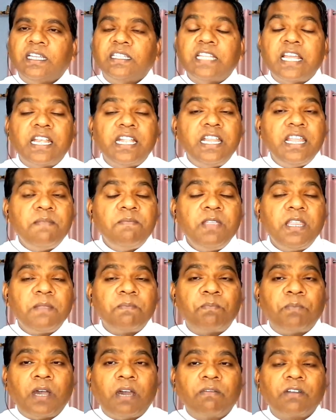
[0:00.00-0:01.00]
the
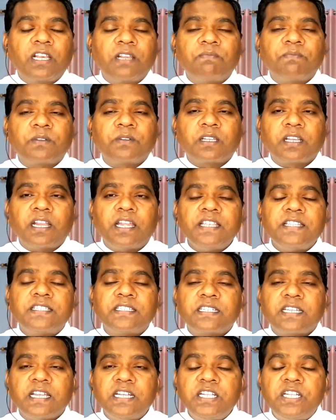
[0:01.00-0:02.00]
redeeming power of
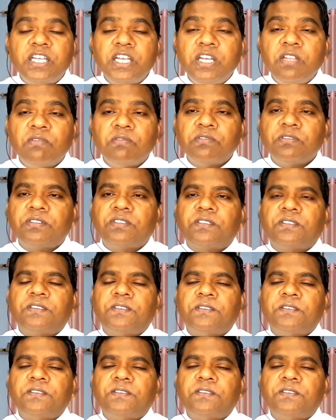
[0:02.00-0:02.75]
Christ continues.